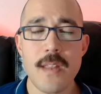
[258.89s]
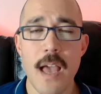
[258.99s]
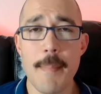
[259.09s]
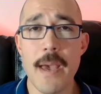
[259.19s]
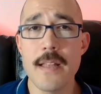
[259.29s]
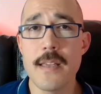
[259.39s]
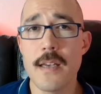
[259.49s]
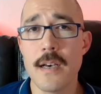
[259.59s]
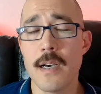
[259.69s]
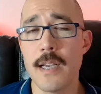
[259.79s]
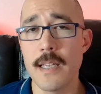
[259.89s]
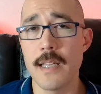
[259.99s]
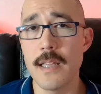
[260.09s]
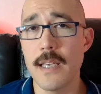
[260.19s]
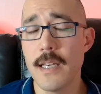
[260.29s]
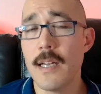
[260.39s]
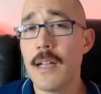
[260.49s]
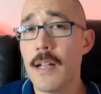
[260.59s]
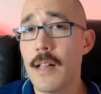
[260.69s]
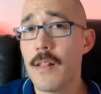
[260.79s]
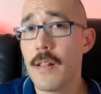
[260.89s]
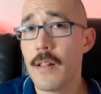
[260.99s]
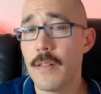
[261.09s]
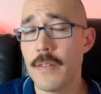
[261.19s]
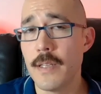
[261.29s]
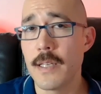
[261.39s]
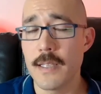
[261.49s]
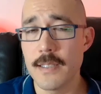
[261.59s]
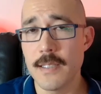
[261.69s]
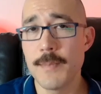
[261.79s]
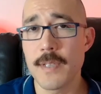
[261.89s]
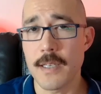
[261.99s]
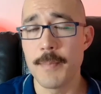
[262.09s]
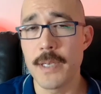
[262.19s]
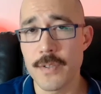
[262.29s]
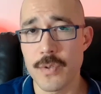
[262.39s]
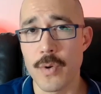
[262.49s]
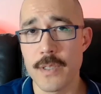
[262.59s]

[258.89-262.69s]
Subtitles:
I bet in Italy, this seems like a big story.